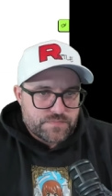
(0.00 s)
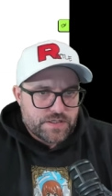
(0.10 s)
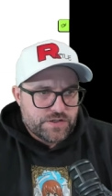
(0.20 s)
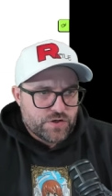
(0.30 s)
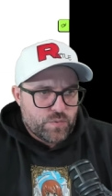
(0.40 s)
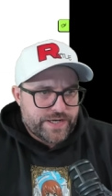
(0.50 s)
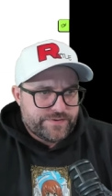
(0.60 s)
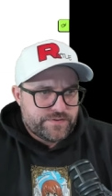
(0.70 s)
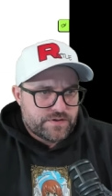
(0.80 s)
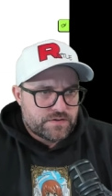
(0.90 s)
could have
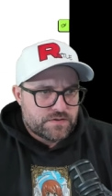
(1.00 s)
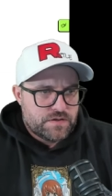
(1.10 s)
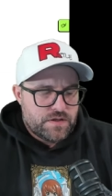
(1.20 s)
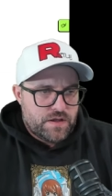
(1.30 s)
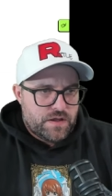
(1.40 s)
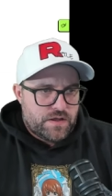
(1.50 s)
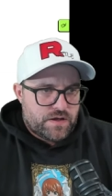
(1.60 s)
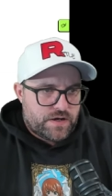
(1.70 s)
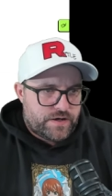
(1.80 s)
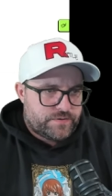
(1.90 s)
waited till
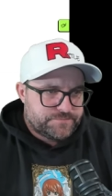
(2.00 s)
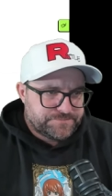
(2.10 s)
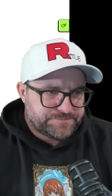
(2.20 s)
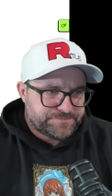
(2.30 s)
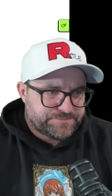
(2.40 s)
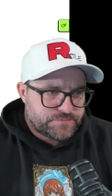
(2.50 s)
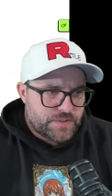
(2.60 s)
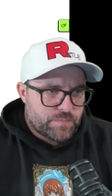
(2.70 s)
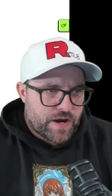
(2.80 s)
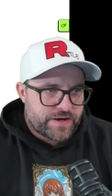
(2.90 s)

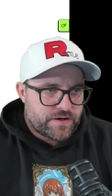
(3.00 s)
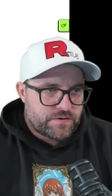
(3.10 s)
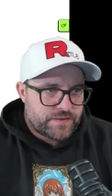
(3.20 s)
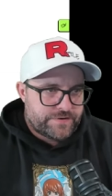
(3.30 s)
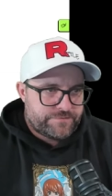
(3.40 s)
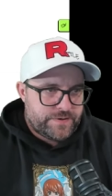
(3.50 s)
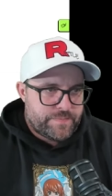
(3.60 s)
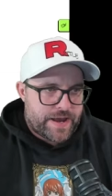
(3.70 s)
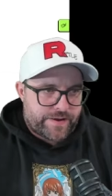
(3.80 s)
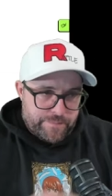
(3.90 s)
the buyer left
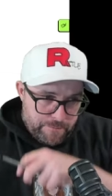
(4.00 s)
feedback.